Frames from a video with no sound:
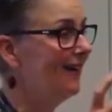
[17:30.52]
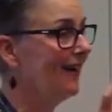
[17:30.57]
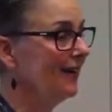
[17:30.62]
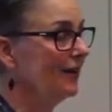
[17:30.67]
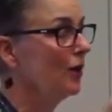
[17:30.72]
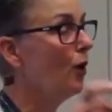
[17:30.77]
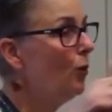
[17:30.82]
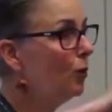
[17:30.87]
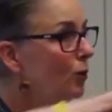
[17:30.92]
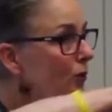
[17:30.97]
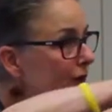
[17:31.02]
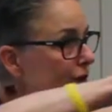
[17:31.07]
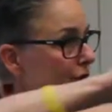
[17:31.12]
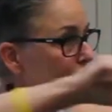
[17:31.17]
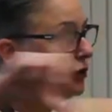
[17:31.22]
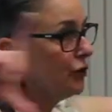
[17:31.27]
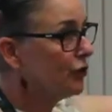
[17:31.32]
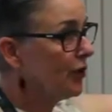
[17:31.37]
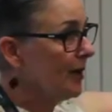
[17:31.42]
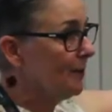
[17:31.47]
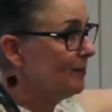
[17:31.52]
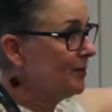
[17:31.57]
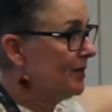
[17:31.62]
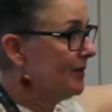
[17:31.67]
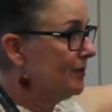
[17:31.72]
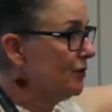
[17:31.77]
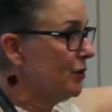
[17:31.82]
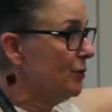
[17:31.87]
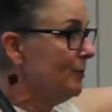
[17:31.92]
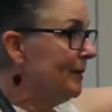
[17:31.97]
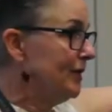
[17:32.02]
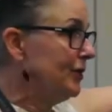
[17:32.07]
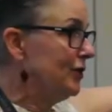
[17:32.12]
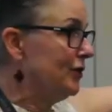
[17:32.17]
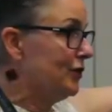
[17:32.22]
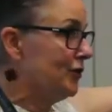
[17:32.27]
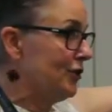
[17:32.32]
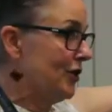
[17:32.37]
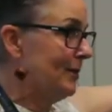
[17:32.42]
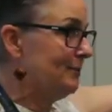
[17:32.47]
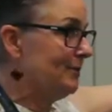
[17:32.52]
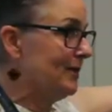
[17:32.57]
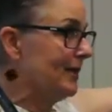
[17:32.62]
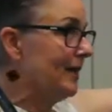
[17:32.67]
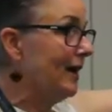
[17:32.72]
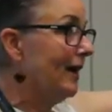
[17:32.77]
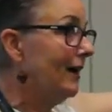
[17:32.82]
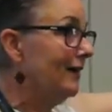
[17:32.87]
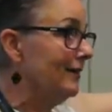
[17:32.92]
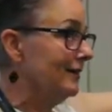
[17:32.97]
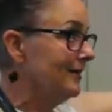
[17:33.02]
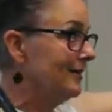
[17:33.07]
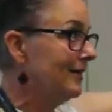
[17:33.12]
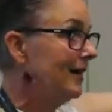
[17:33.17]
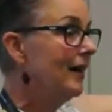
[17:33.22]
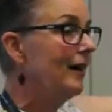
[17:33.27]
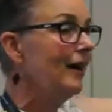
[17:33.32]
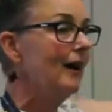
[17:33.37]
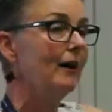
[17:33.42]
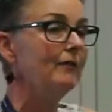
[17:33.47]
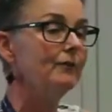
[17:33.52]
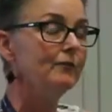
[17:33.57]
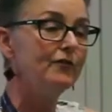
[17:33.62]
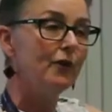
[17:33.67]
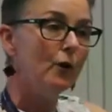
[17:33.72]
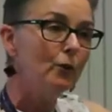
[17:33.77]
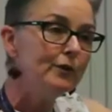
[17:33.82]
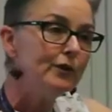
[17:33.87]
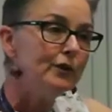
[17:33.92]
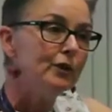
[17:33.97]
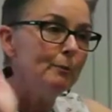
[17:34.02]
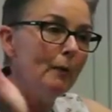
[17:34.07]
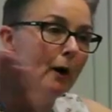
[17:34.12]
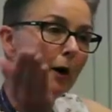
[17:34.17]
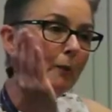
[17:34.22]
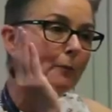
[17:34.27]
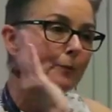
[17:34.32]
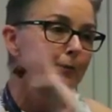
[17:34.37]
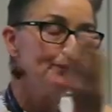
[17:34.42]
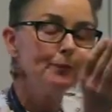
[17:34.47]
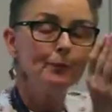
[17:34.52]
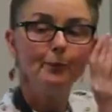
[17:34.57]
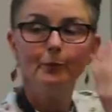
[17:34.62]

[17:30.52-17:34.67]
I got all these strips, two meter strips cut and folded them up.